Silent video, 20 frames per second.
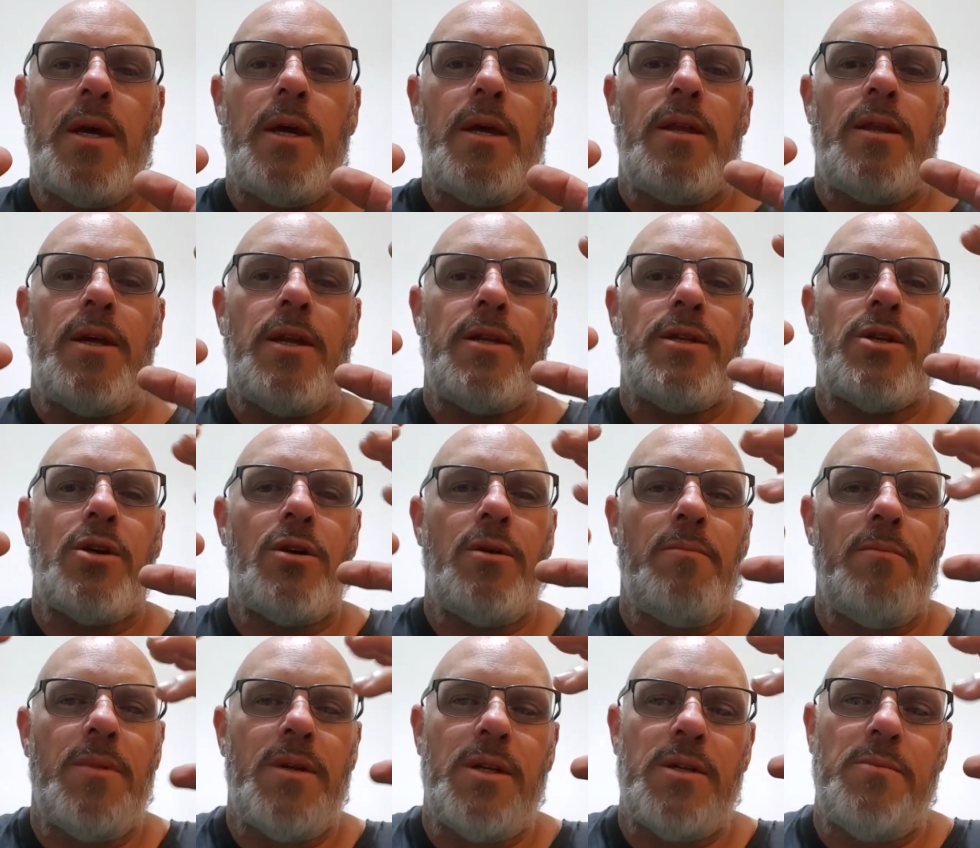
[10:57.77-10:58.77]
that has got
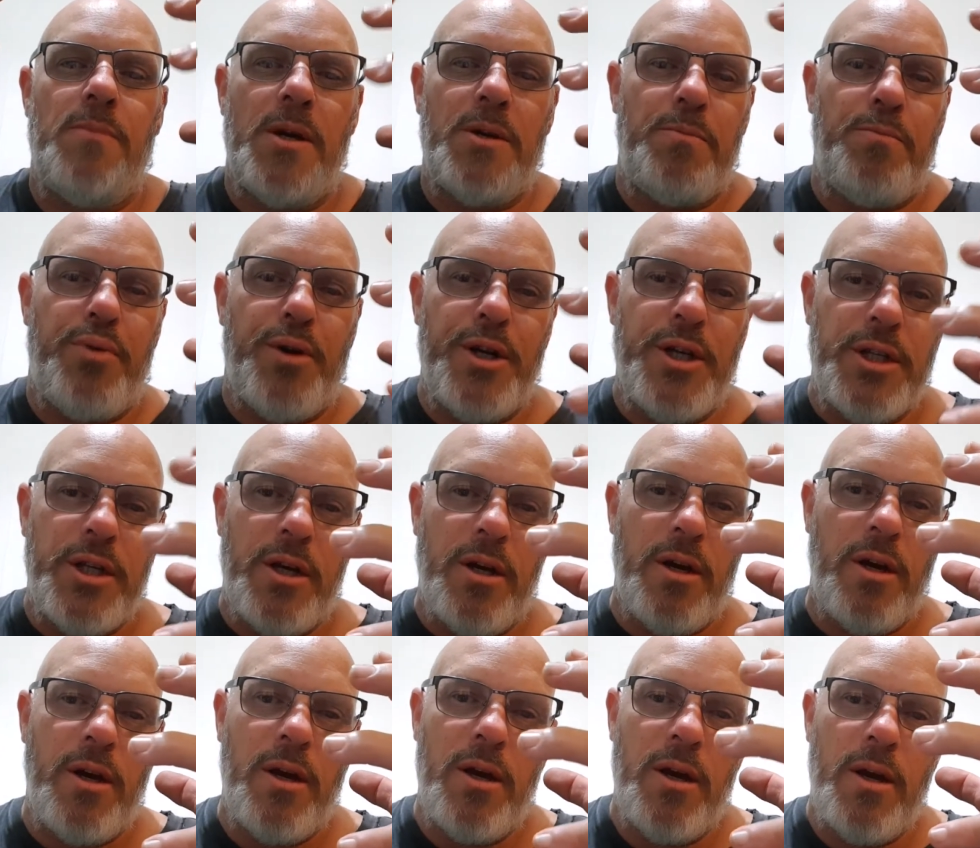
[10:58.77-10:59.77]
as much pressure
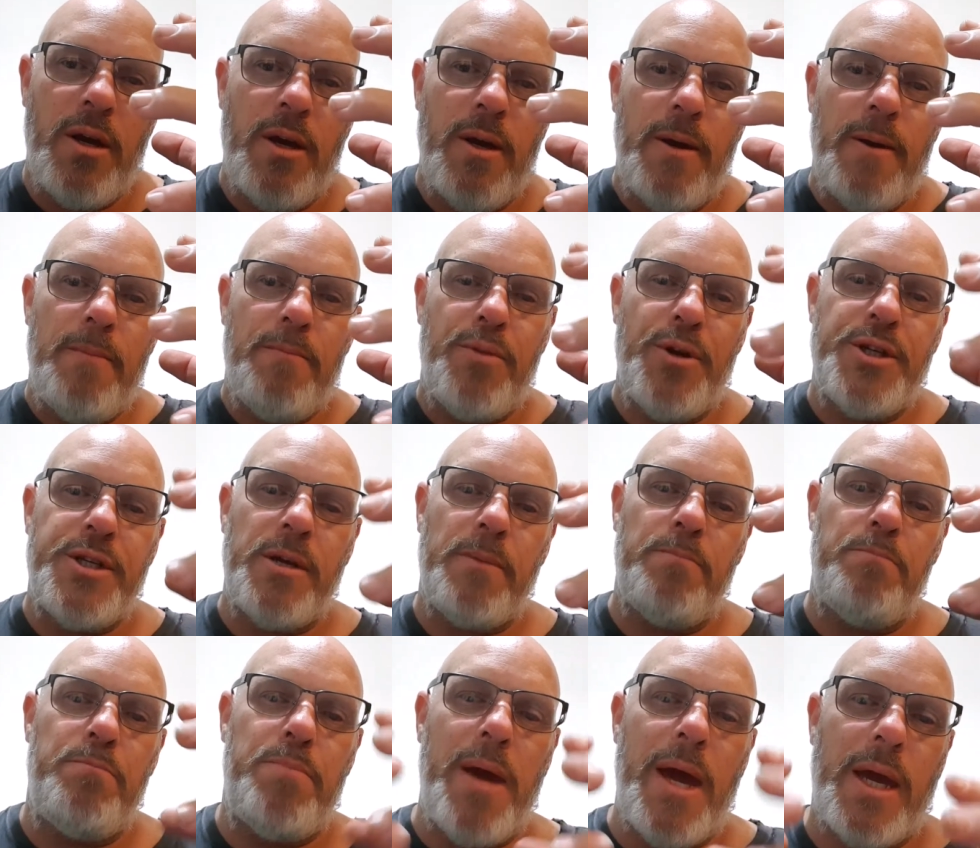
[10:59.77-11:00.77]
pressing
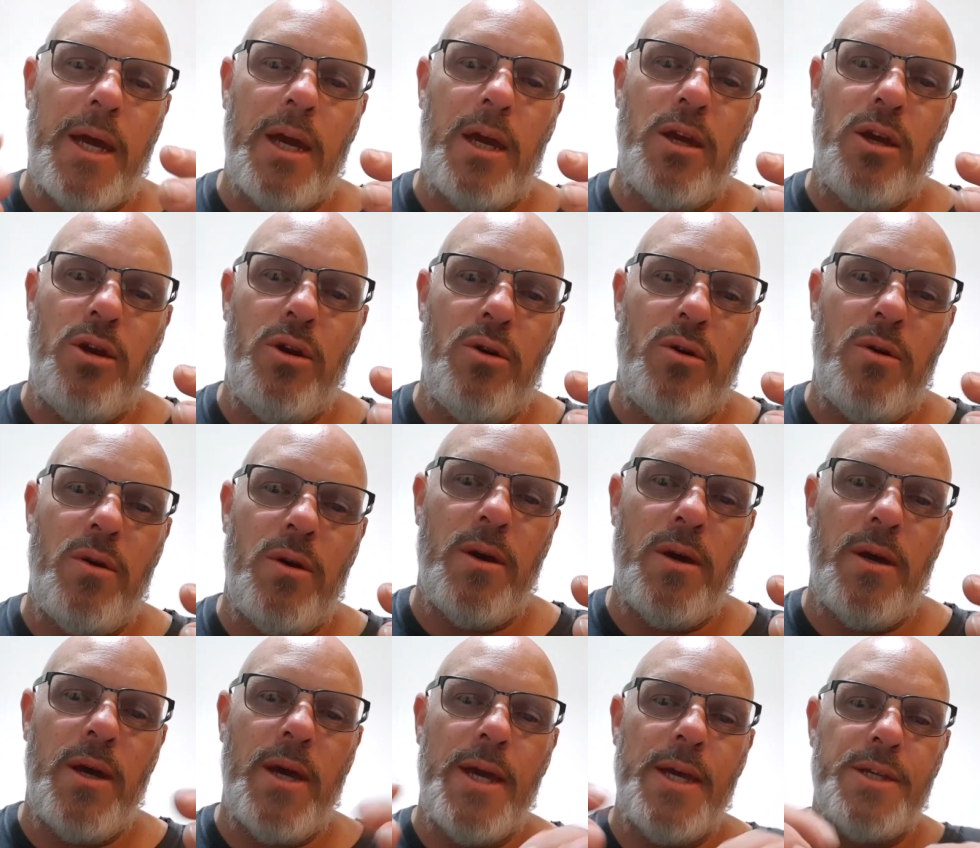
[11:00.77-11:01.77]
back at you
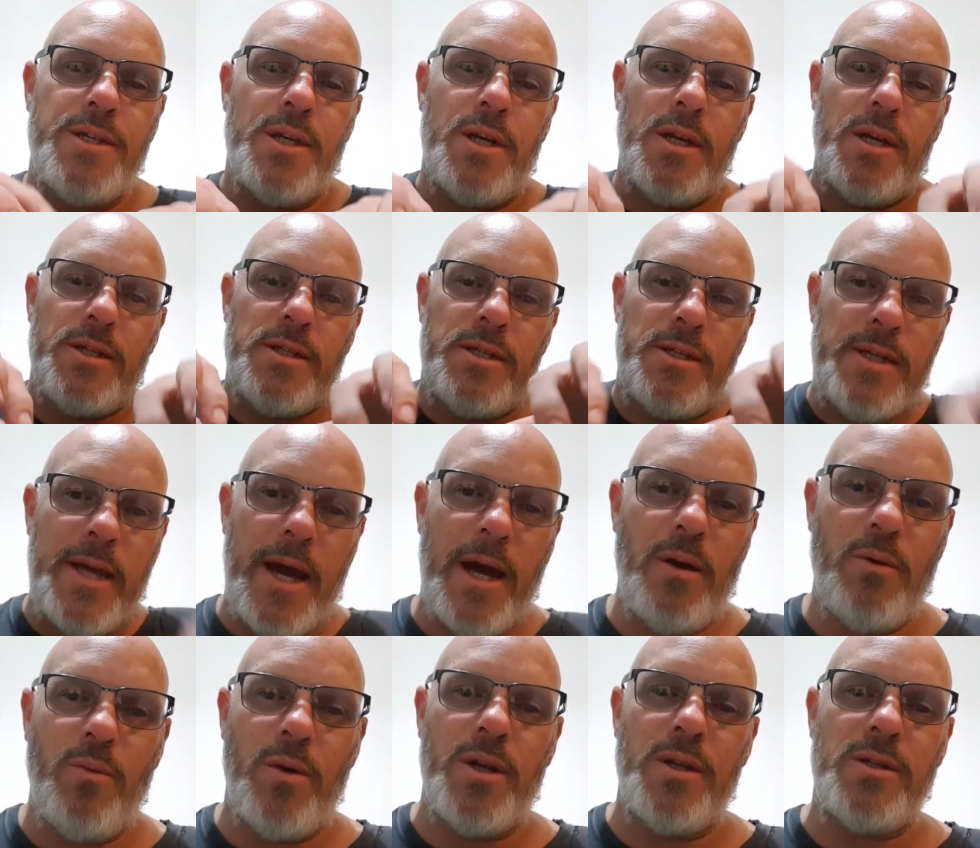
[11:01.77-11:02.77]
as it is
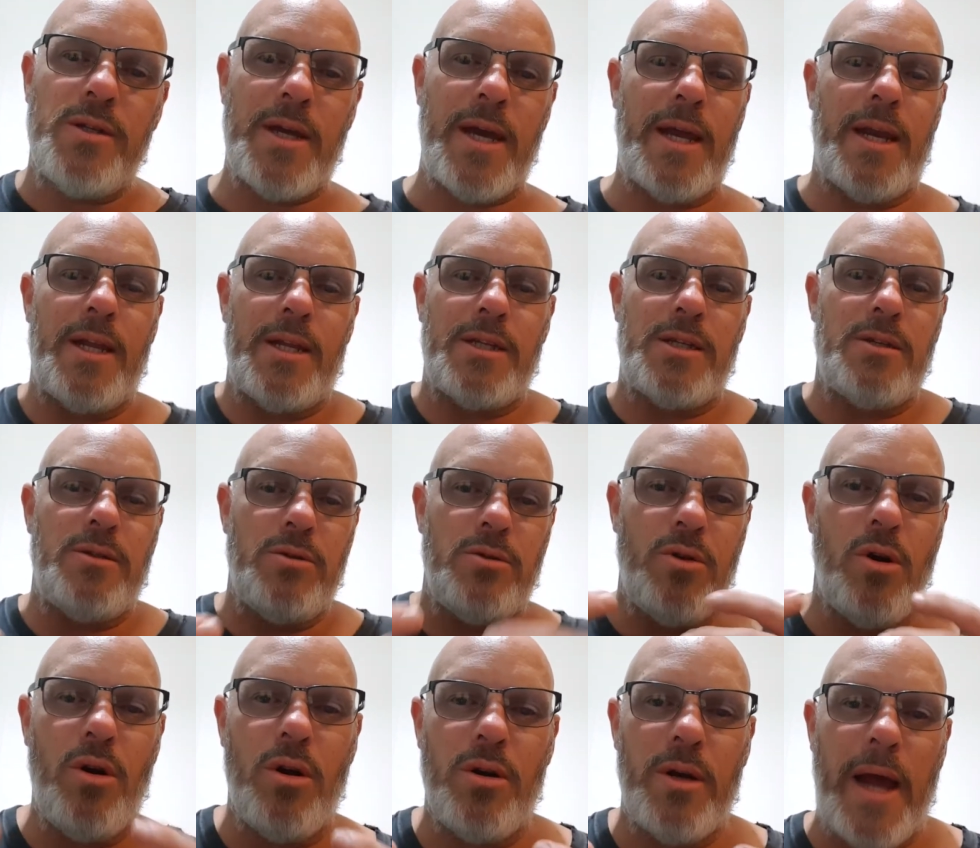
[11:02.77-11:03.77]
downwards, and it's
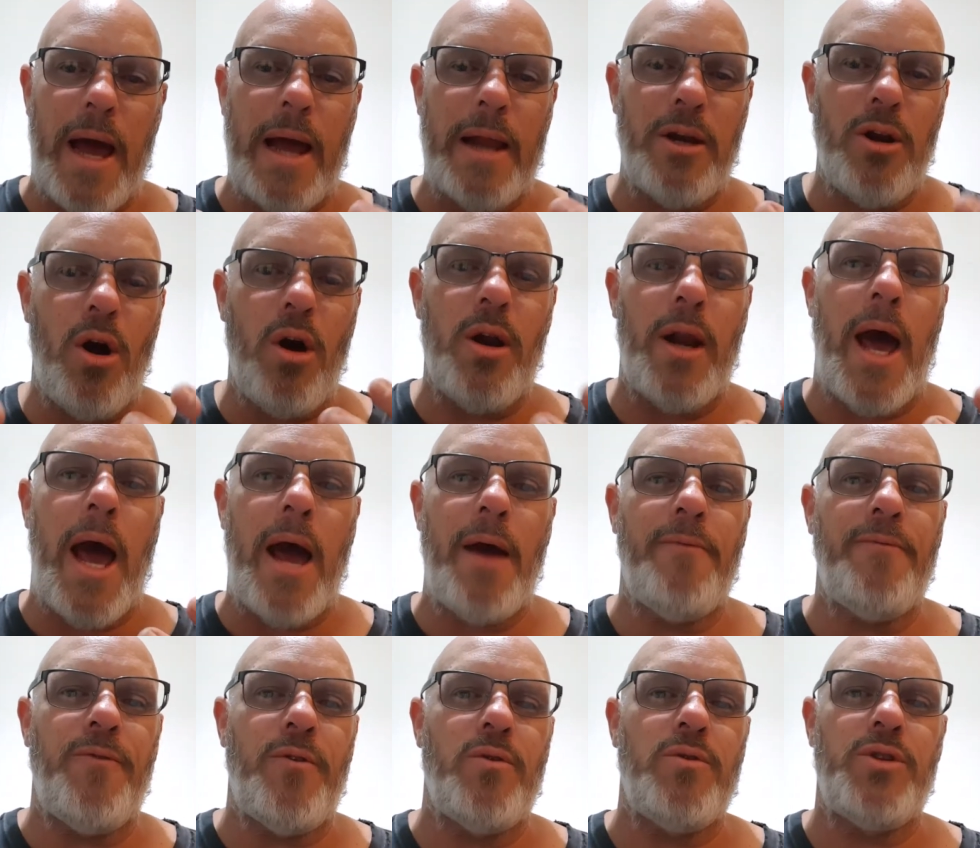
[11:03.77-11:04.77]
not
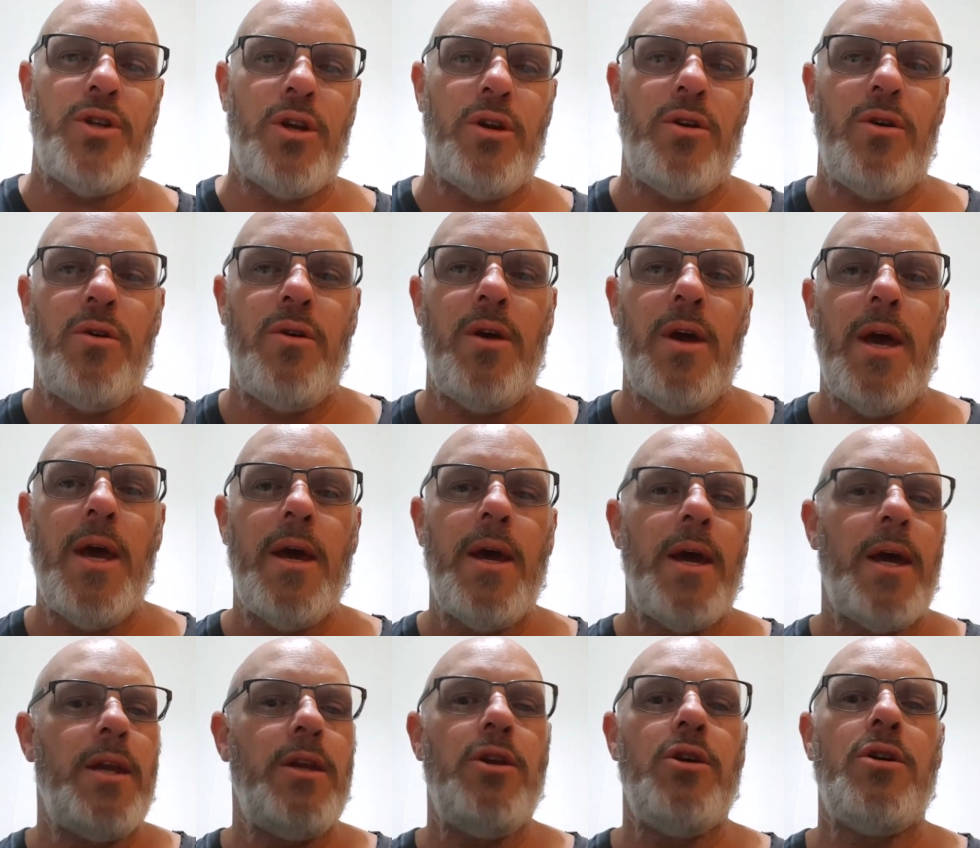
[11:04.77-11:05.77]
non-harmful to you,
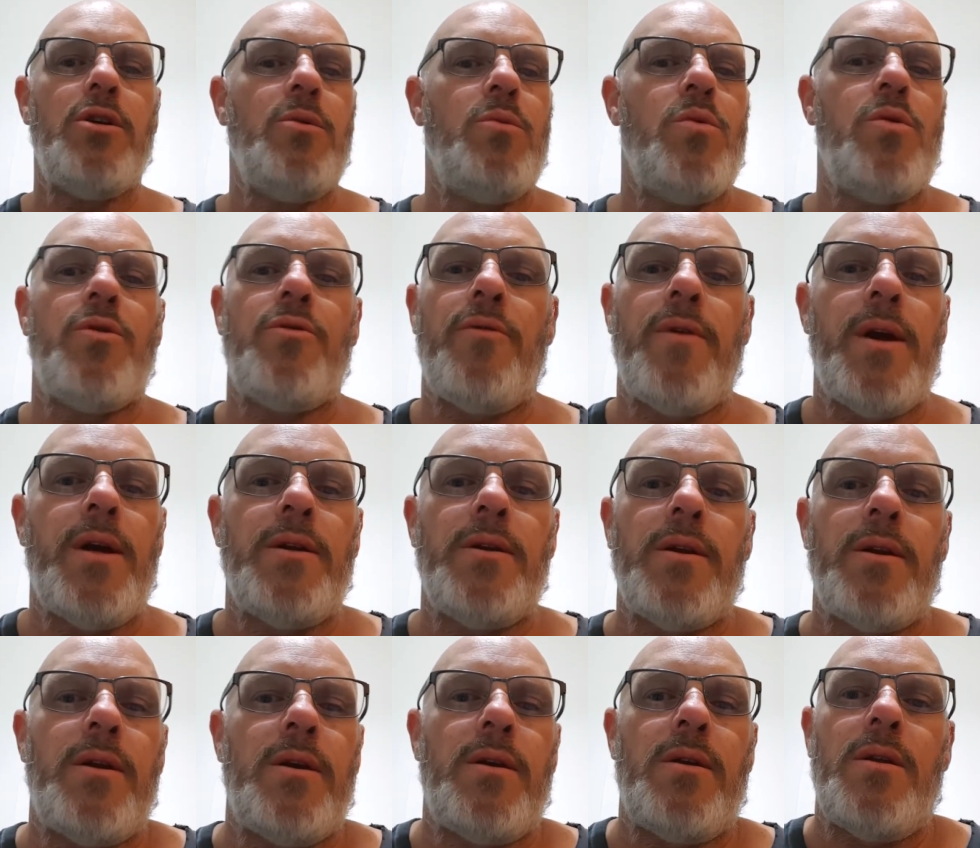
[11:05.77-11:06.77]
and you can walk around in
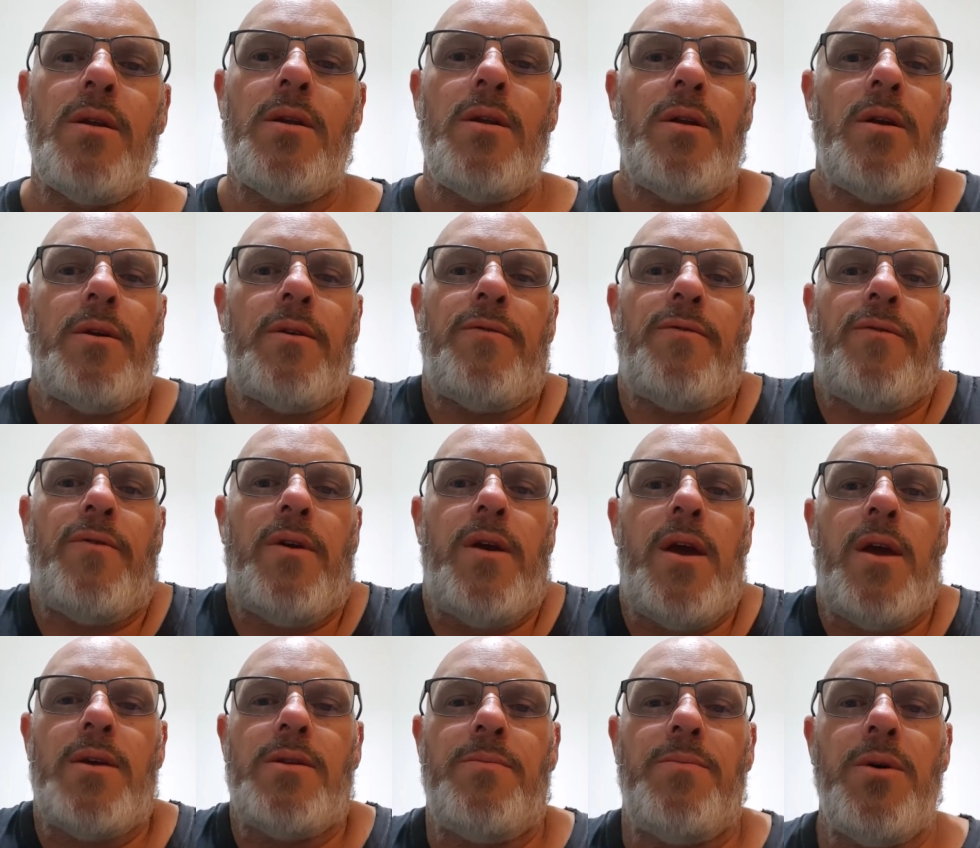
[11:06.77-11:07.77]
it like free
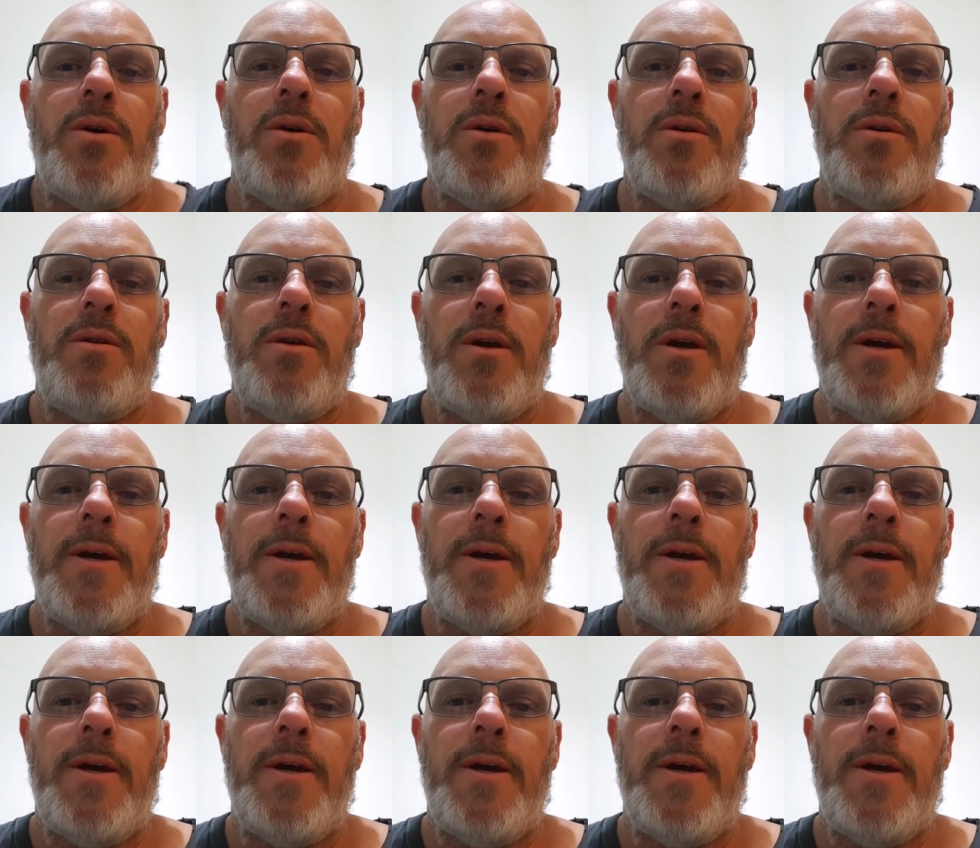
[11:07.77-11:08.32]
as a bird.